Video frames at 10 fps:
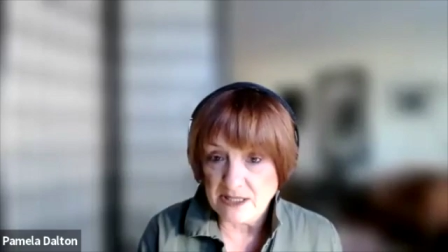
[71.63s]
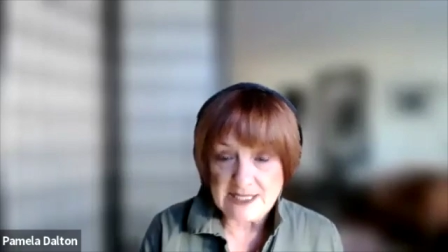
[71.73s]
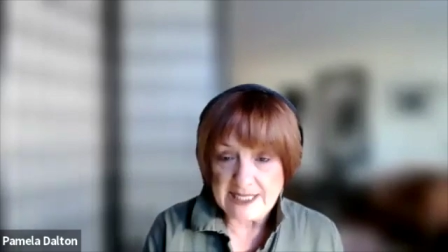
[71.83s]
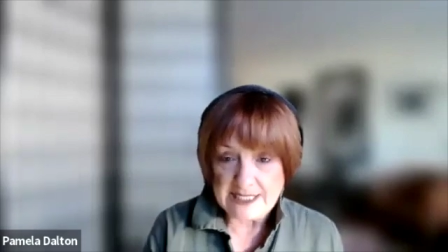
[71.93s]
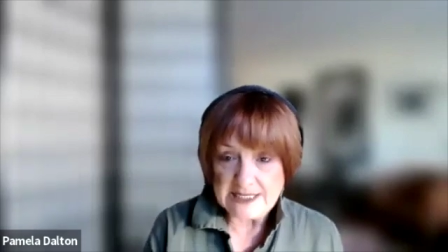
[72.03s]
and
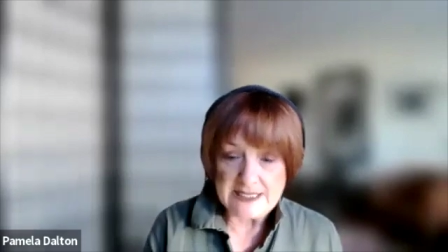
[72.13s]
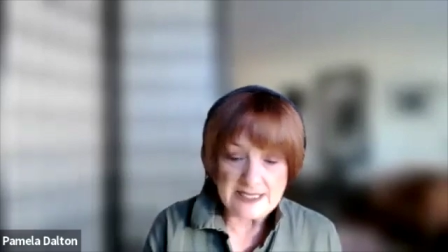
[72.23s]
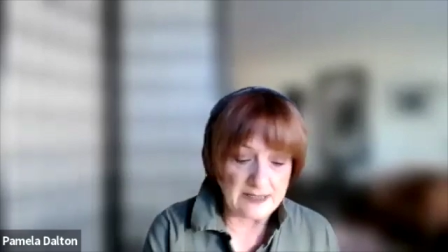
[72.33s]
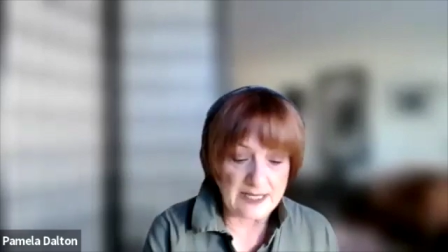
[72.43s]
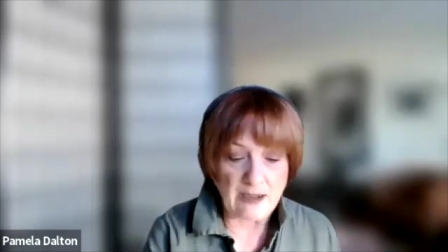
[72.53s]
taste
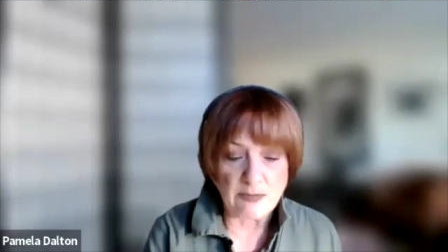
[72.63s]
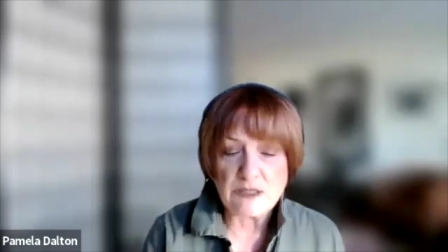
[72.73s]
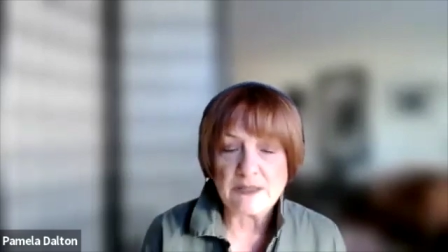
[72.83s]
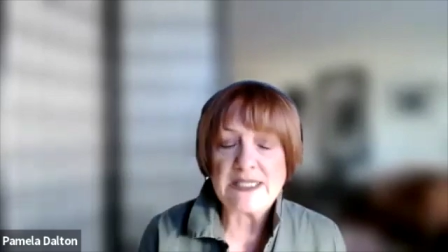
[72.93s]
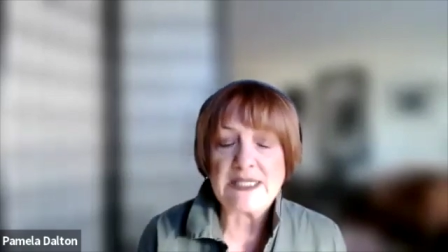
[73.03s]
in the
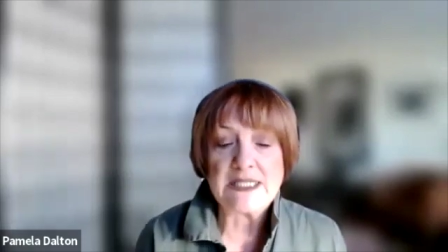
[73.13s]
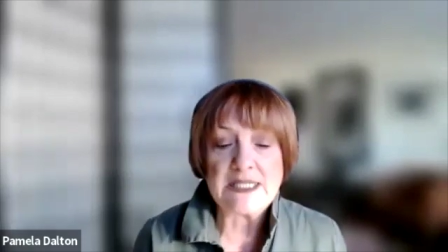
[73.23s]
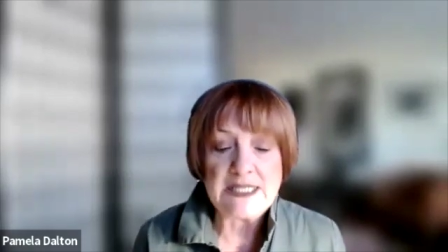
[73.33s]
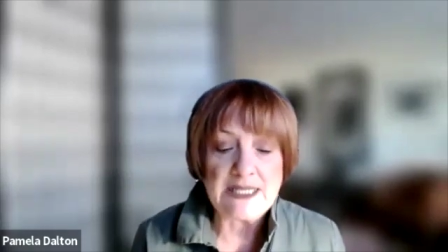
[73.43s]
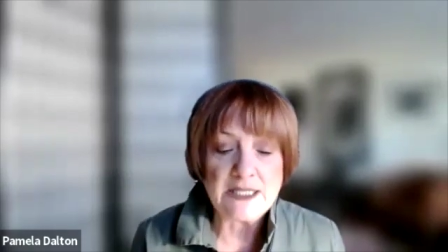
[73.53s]
chemical
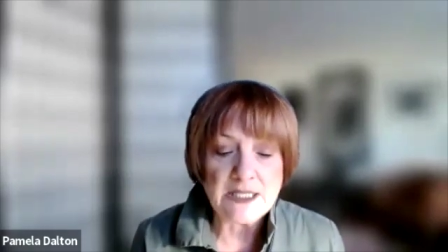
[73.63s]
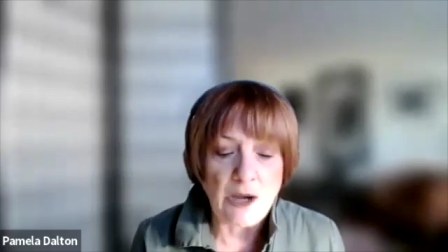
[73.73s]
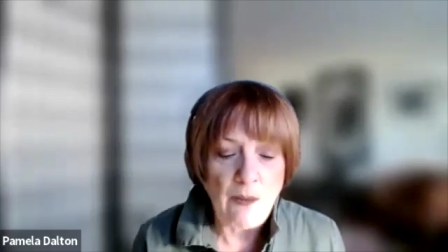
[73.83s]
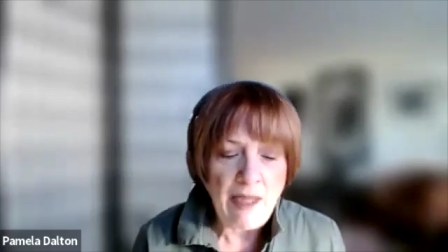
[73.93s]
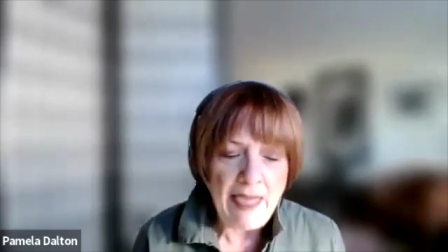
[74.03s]
senses. And so